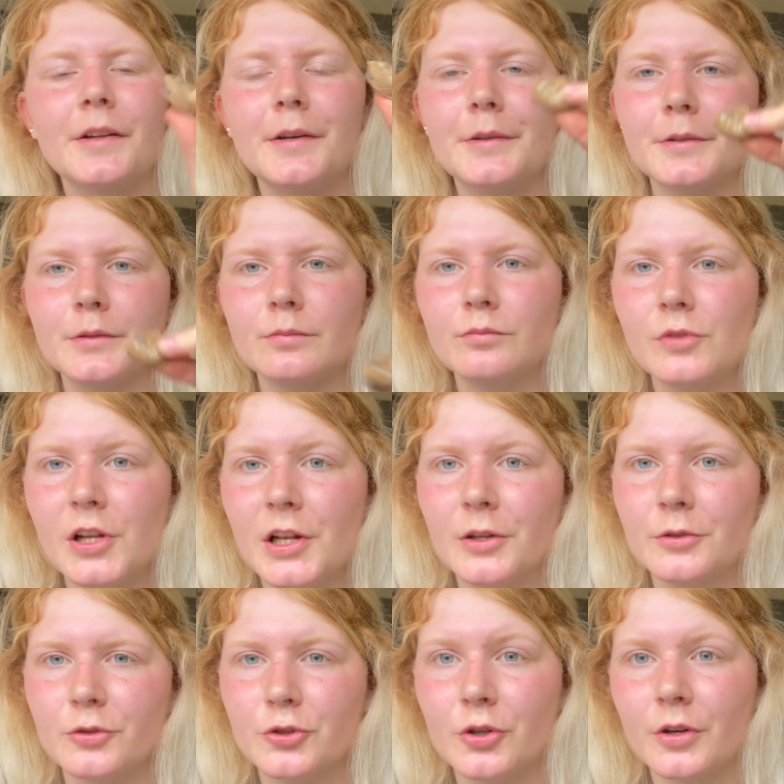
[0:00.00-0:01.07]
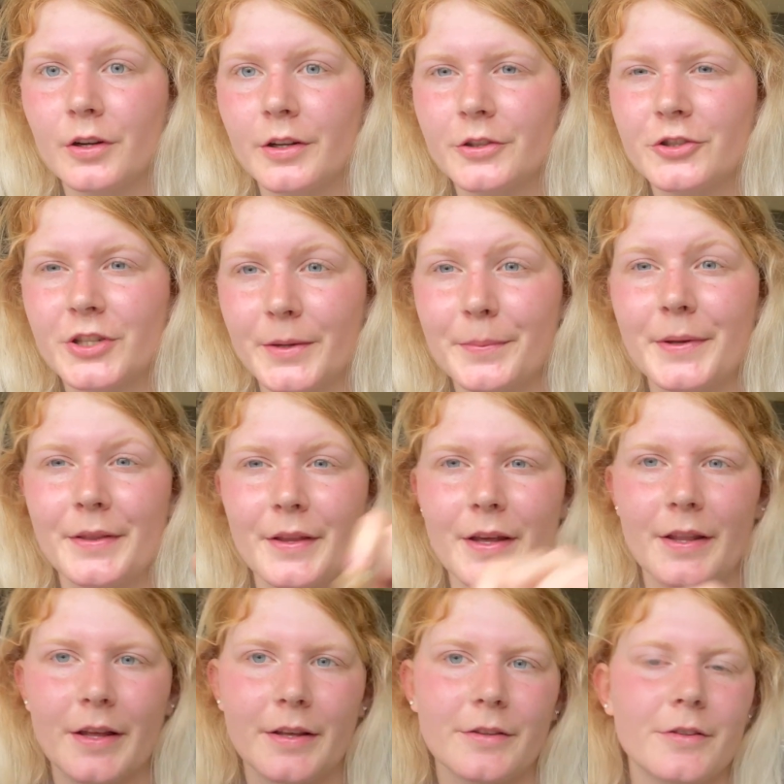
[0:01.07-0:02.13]
a little chocolate chip in there,
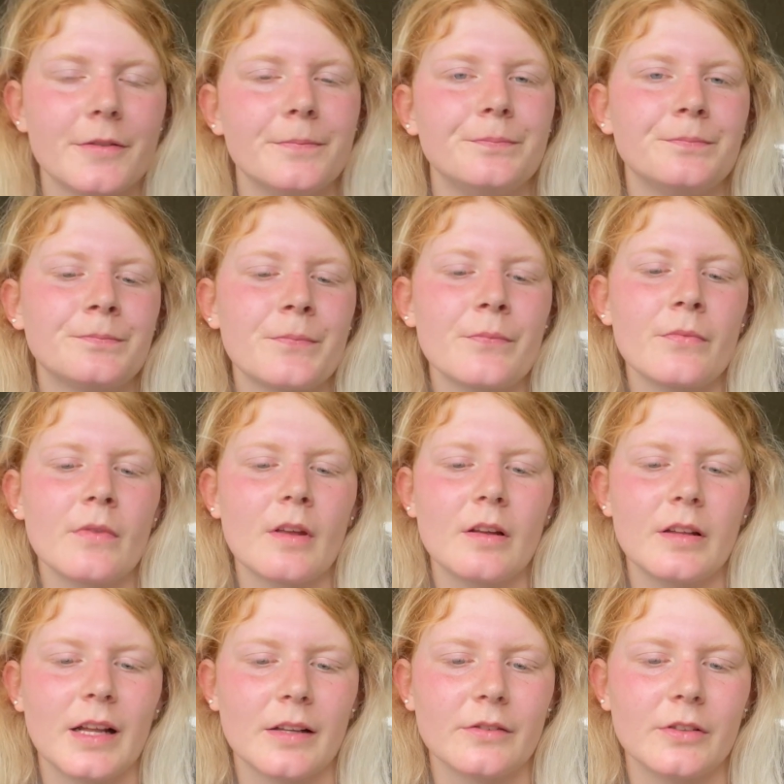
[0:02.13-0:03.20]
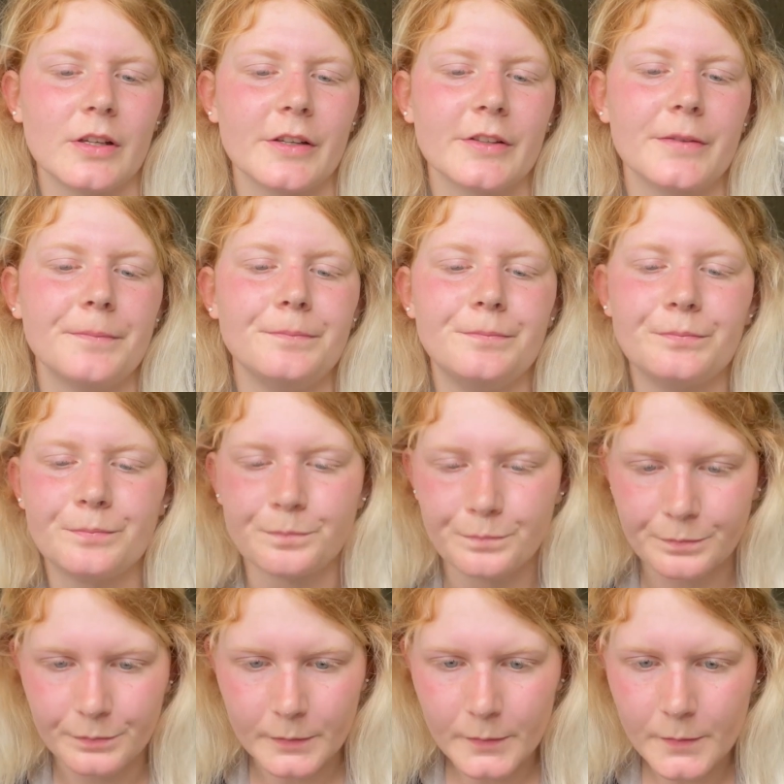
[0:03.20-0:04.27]
that's nice.
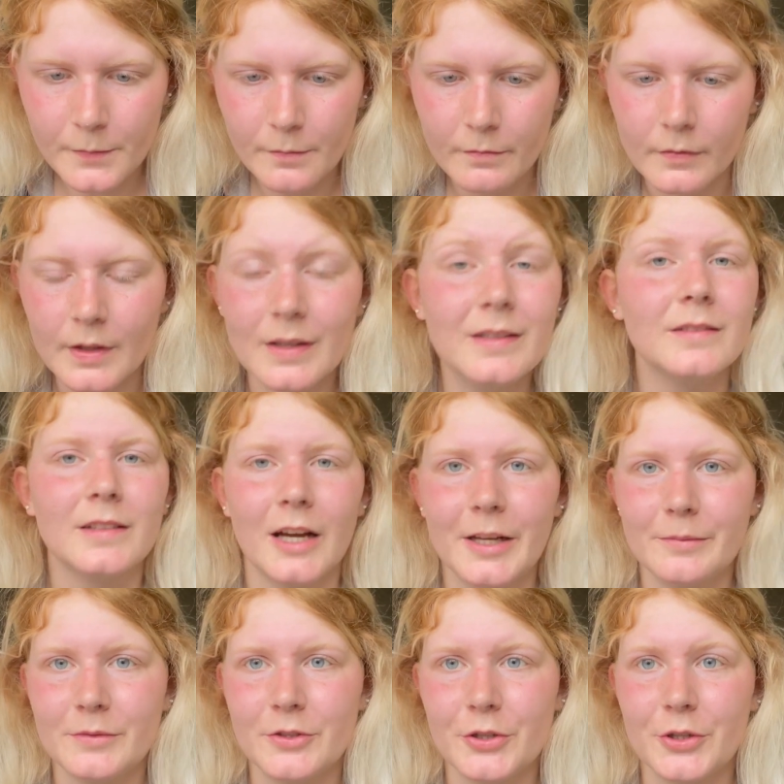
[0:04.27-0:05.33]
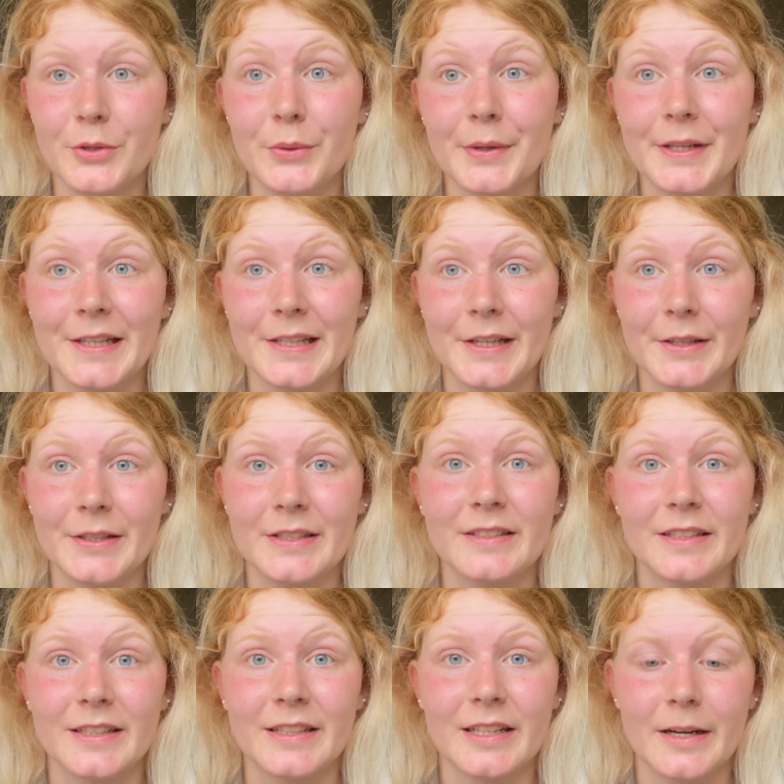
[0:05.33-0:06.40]
Time to get Cody
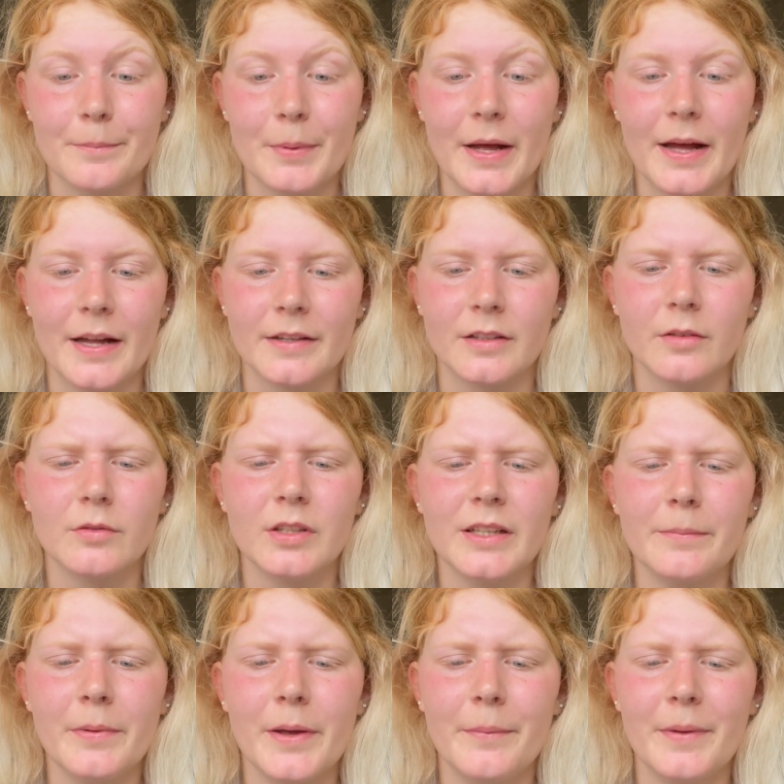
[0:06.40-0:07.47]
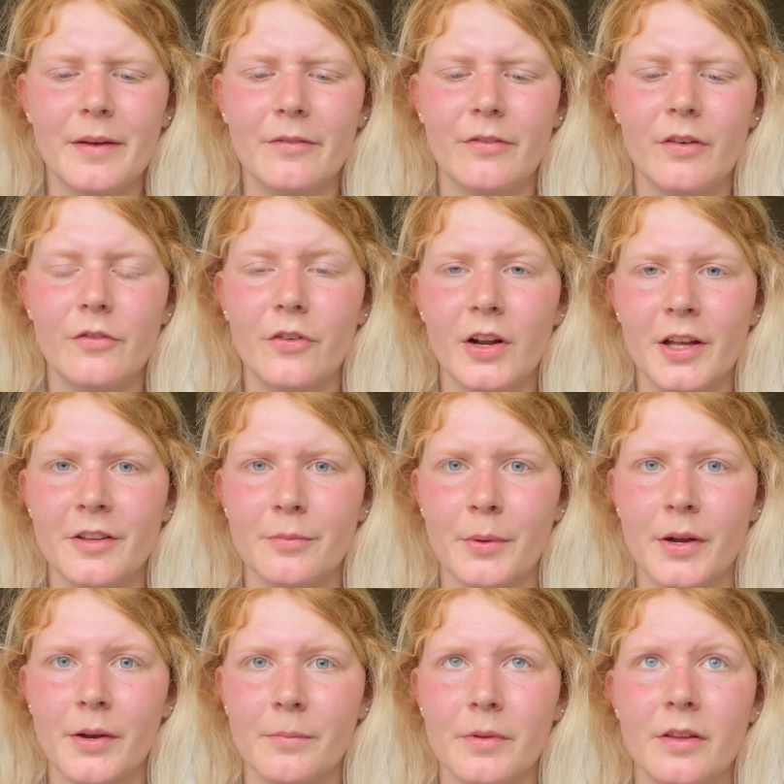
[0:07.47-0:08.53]
studded up, and I'm going to put a bit of fly spray
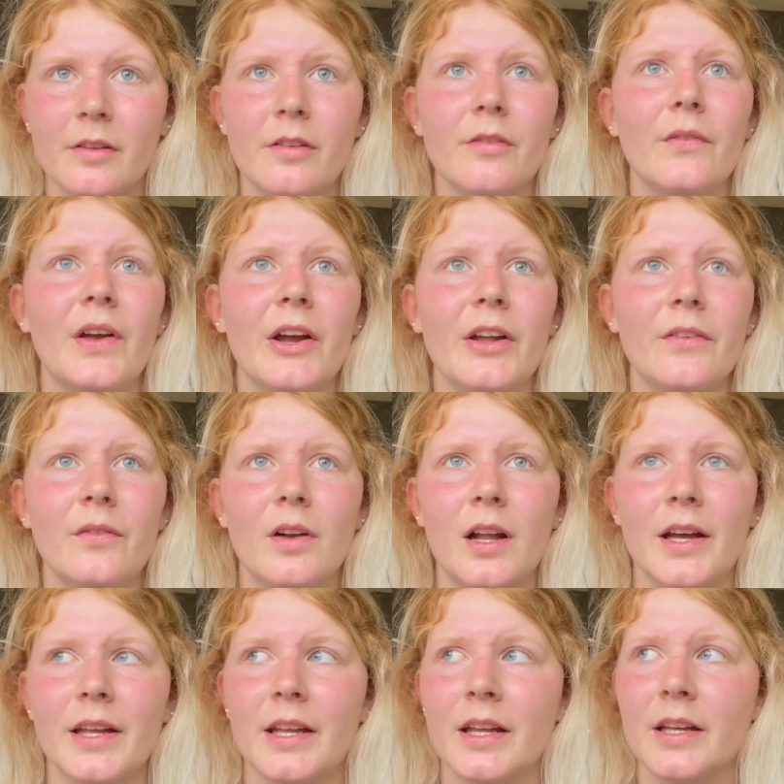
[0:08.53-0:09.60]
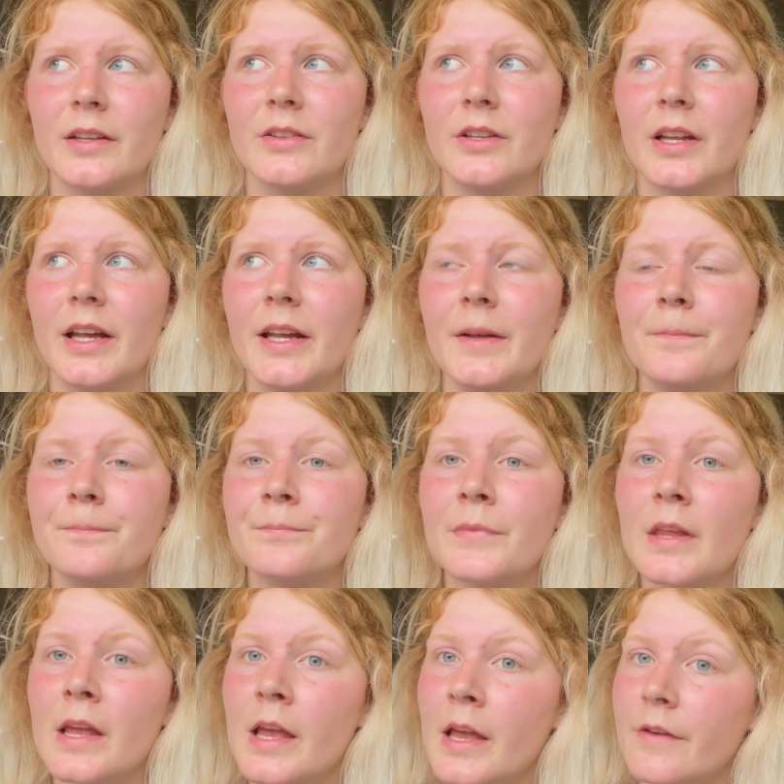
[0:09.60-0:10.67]
on him because it's very flyy here today.
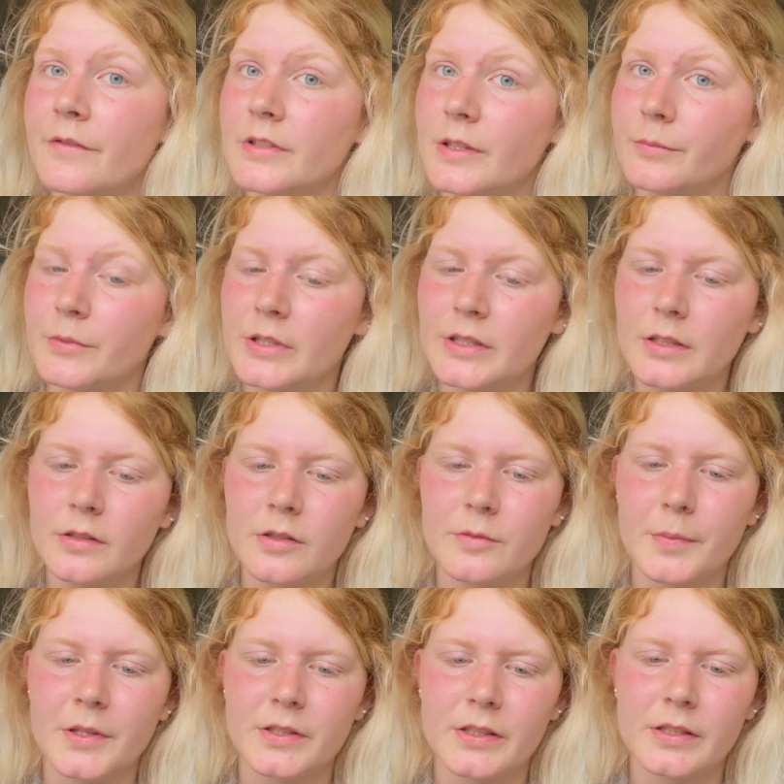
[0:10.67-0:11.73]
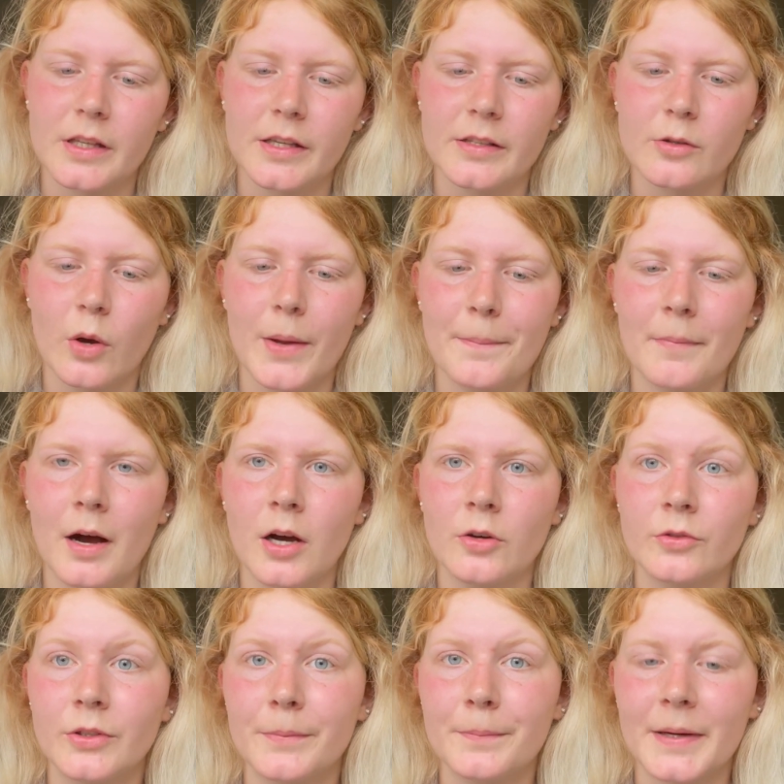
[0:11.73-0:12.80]
For some reason, I suppose it's quite
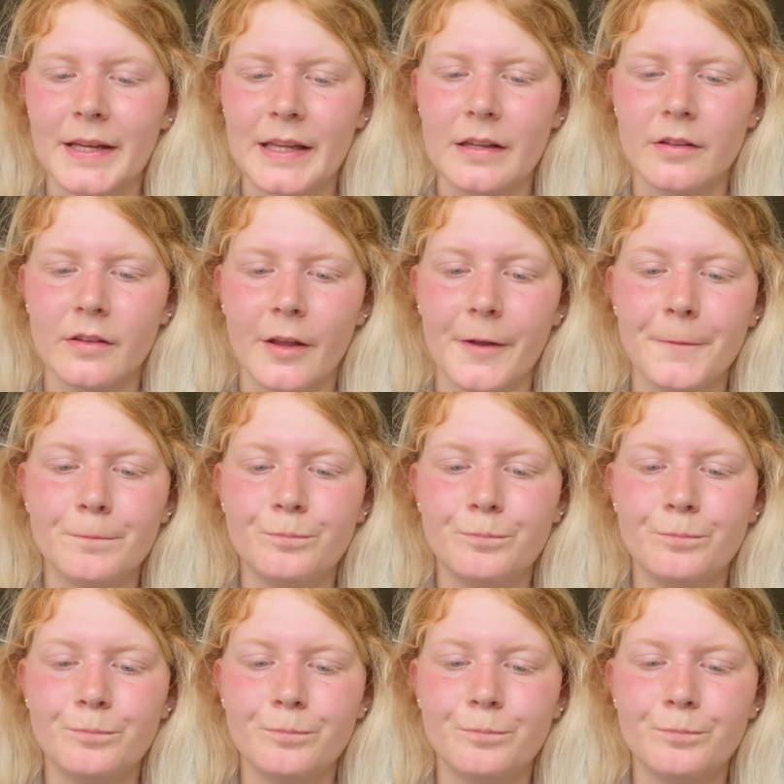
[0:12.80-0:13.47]
mild and muggy, so